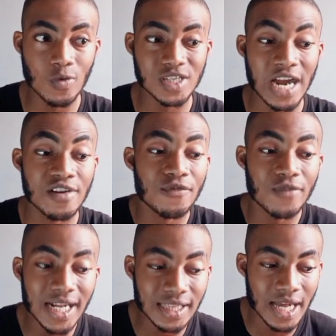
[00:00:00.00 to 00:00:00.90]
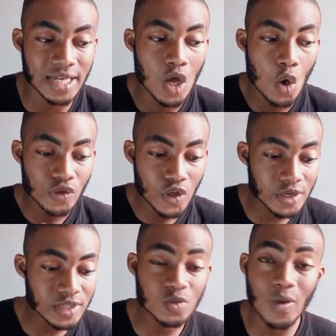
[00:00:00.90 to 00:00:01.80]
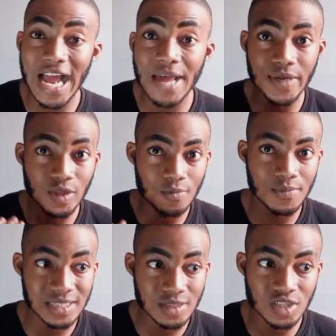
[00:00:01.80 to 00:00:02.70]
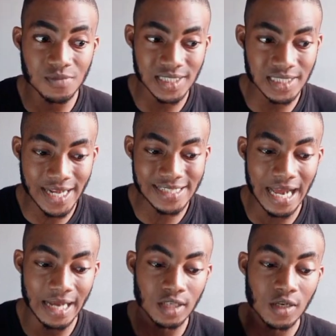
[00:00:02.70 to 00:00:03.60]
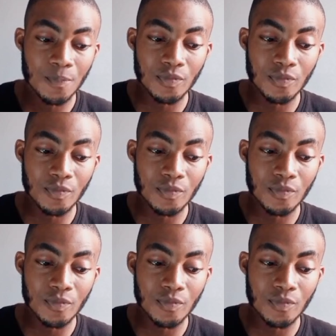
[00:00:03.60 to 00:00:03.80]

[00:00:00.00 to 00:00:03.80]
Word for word: which I reflected the reasons why I made those mistakes and